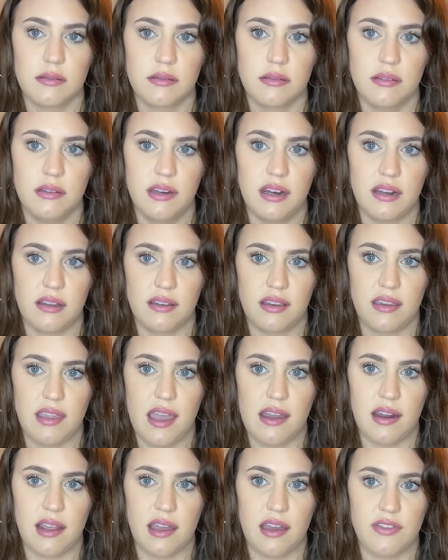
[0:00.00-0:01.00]
Not,
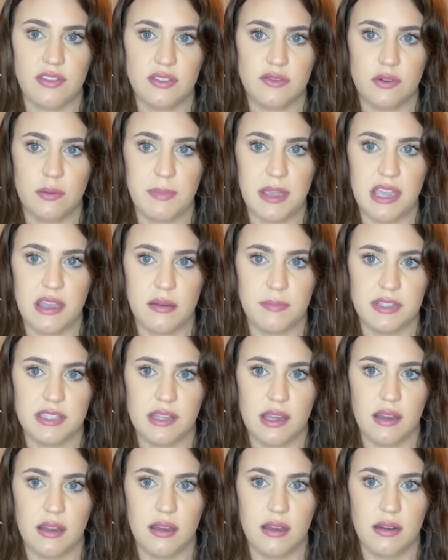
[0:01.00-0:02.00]
again, I got this from
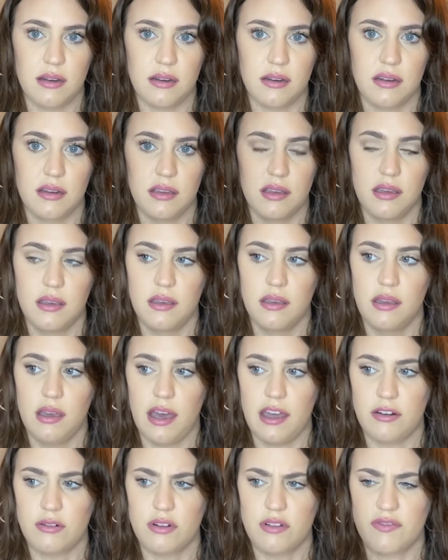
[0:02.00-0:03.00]
Amazon.
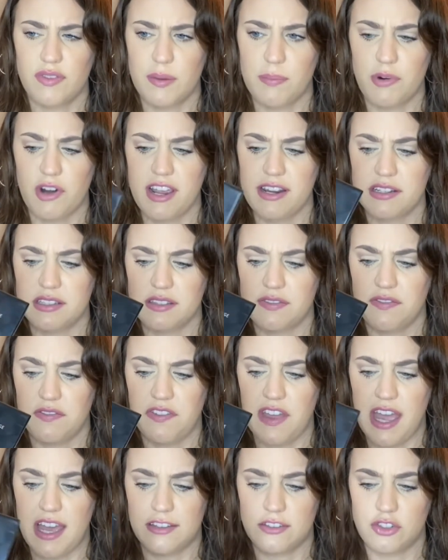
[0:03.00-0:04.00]
I don't know if the brand is
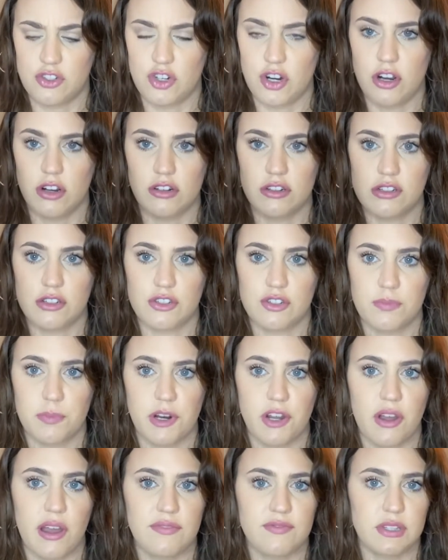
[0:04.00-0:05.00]
Fast Charge, but
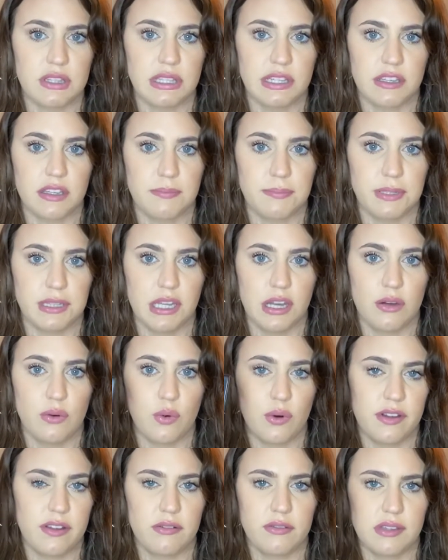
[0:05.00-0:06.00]
I'll have to link it below
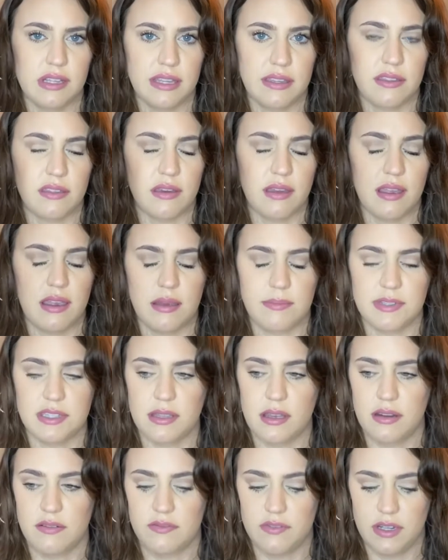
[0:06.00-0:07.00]
or I'll link the
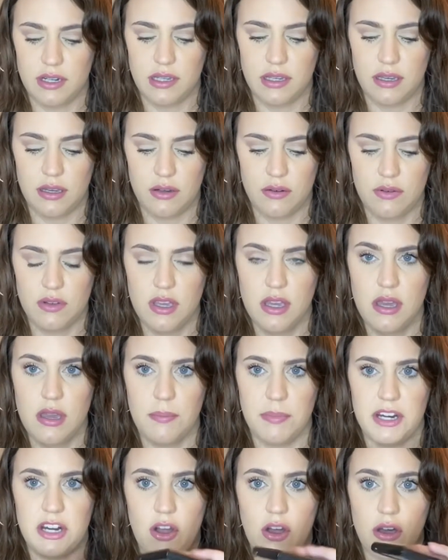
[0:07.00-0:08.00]
Amazon video.
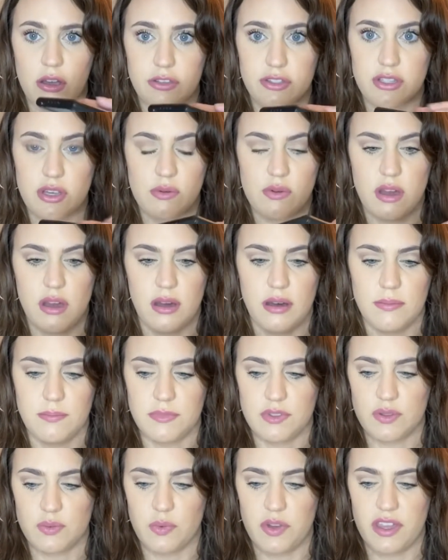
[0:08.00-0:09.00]
But it also
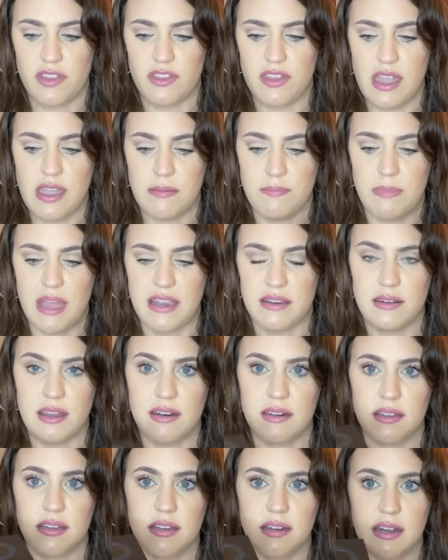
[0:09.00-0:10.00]
comes with a
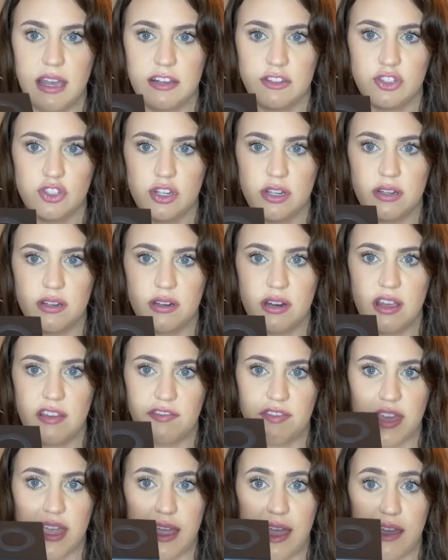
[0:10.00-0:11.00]
magnetic connection if they have